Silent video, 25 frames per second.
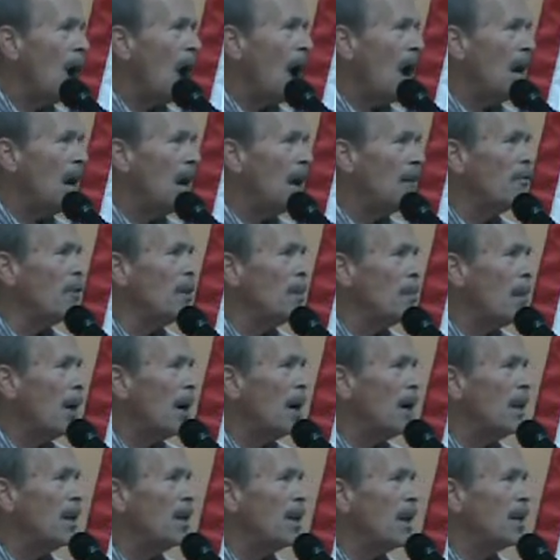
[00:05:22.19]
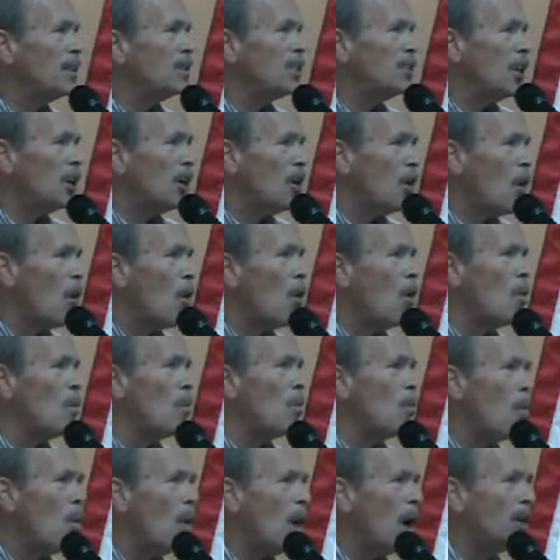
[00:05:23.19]
And everybody that's at
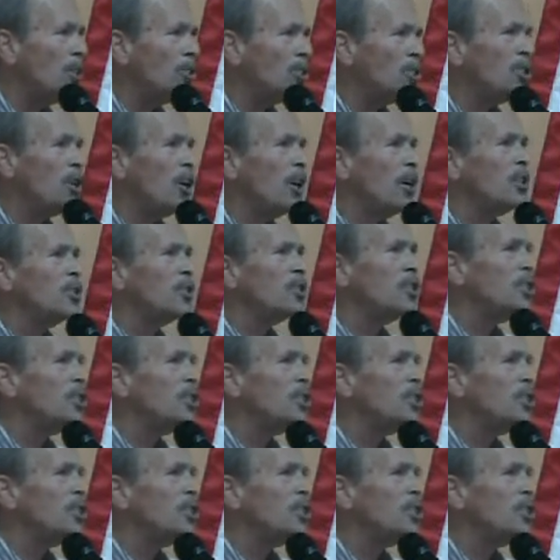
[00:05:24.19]
home watching